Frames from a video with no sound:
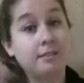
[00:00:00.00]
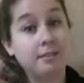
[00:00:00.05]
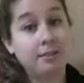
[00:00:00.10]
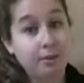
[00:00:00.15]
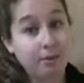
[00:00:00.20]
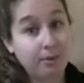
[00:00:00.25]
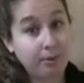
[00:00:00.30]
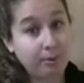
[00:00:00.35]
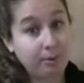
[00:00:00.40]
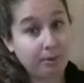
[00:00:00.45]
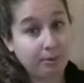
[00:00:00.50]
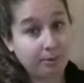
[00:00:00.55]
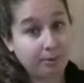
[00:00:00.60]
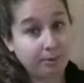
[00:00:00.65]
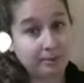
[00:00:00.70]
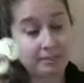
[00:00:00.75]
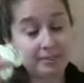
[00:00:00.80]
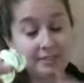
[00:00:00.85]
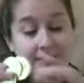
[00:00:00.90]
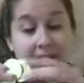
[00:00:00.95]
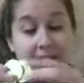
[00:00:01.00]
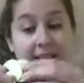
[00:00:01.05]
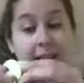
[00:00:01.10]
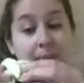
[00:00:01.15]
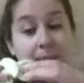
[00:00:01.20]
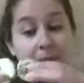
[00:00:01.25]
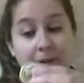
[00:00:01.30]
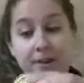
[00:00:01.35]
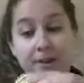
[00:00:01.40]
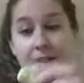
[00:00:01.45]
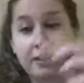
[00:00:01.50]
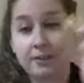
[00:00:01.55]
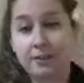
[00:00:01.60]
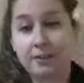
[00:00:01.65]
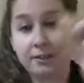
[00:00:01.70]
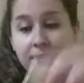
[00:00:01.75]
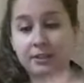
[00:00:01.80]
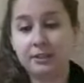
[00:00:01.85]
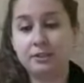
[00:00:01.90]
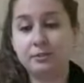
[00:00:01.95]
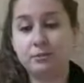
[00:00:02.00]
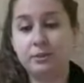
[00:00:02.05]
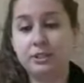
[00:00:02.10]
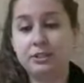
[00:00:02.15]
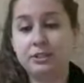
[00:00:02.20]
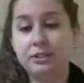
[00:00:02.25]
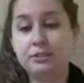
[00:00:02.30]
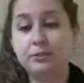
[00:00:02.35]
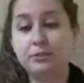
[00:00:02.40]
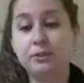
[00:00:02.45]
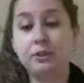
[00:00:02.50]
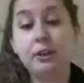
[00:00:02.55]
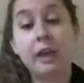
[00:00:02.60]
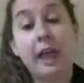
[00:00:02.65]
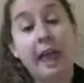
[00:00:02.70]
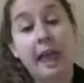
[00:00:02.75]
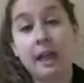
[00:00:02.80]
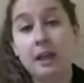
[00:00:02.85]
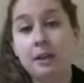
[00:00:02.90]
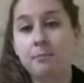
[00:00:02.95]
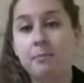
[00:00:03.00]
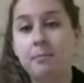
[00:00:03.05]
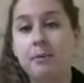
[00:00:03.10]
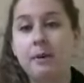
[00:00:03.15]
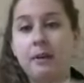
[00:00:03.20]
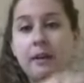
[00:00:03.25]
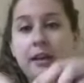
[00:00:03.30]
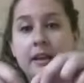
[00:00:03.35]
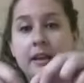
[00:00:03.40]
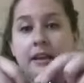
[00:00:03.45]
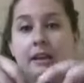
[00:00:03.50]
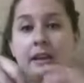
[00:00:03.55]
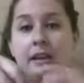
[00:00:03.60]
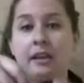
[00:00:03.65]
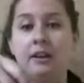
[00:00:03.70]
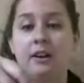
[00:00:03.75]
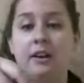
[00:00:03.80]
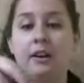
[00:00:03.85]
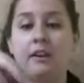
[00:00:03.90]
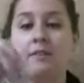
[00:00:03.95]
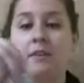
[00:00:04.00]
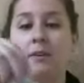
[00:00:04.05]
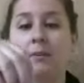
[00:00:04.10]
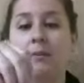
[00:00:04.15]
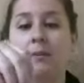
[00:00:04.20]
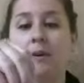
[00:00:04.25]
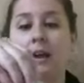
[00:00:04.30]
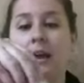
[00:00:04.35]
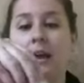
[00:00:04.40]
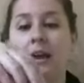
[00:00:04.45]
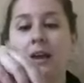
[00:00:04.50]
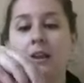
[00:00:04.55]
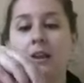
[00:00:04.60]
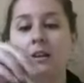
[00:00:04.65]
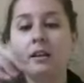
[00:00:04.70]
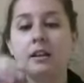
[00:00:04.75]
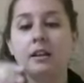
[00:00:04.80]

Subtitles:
gold, leprechaun gold, which you can put in here if you want,